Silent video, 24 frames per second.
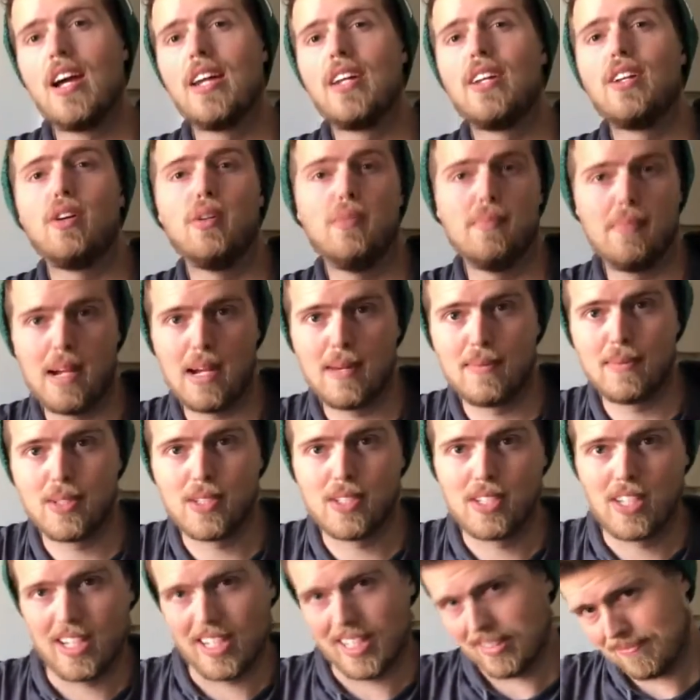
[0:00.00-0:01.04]
adult Bible
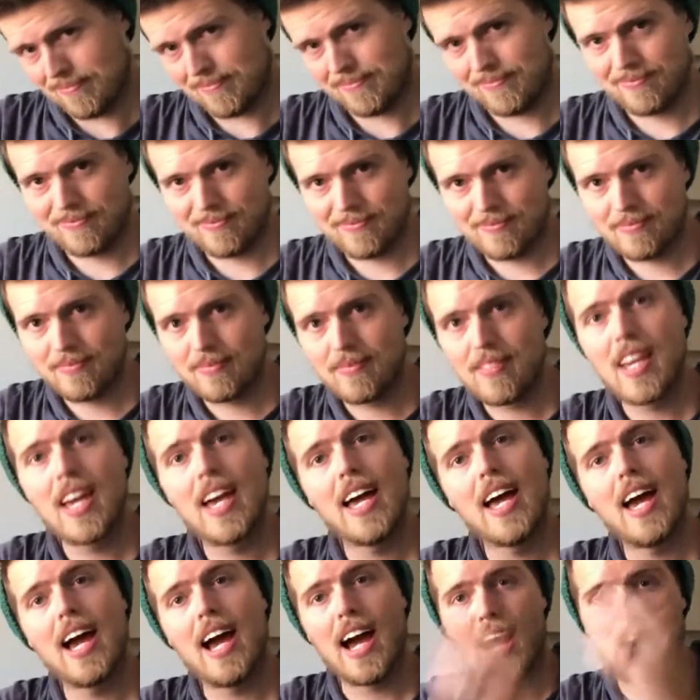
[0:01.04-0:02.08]
study.
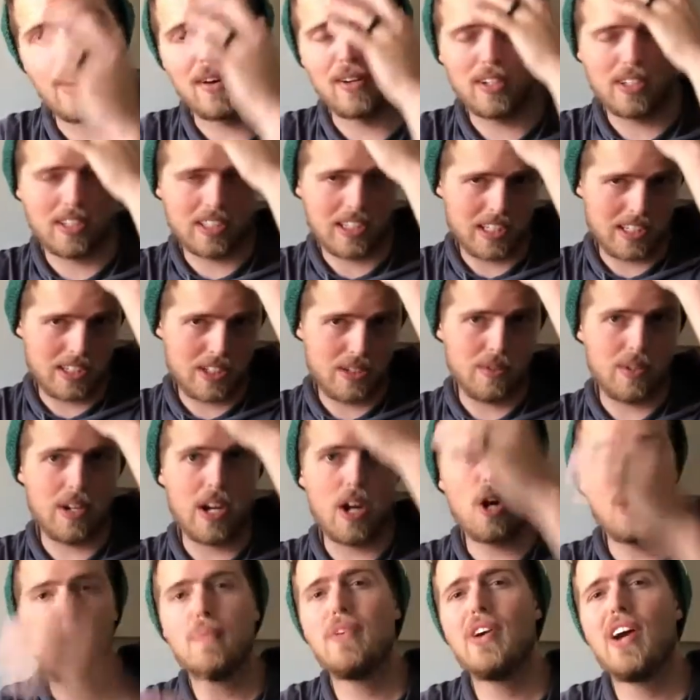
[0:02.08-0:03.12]
How are y'all guys doing?
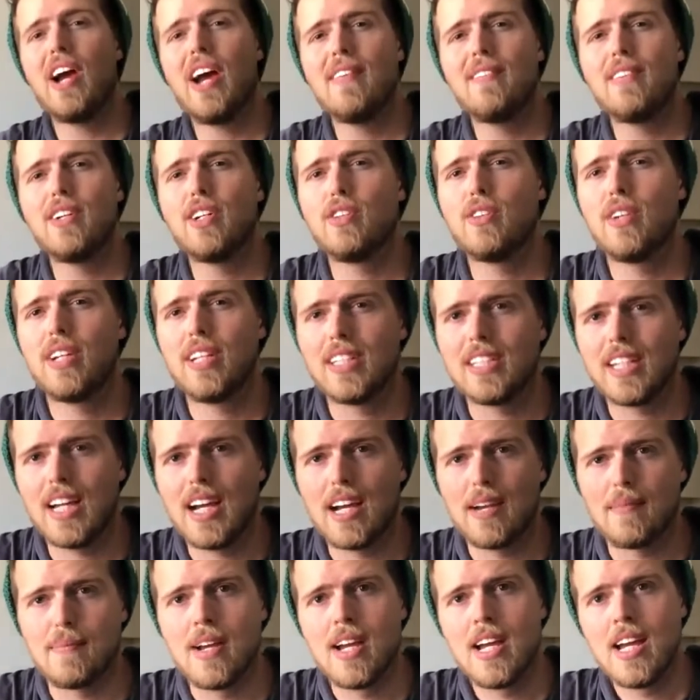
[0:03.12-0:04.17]
I hope you're having a great
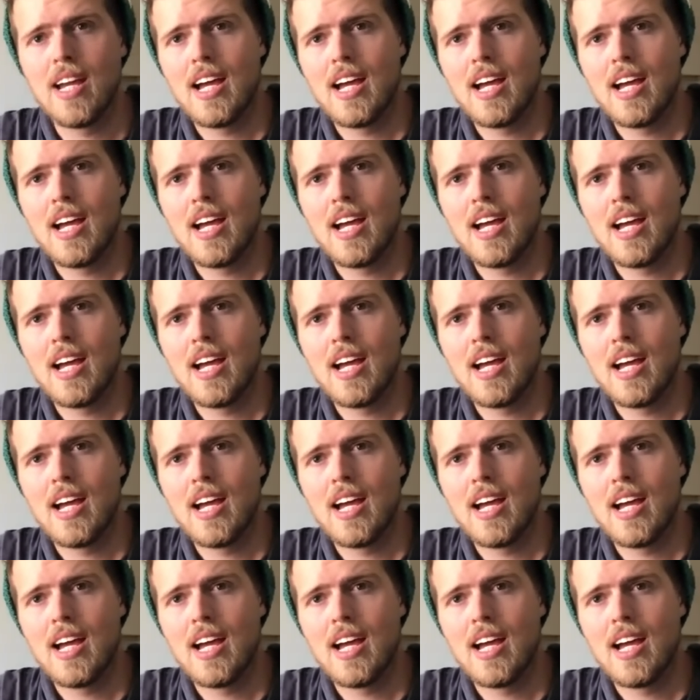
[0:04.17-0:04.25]
time.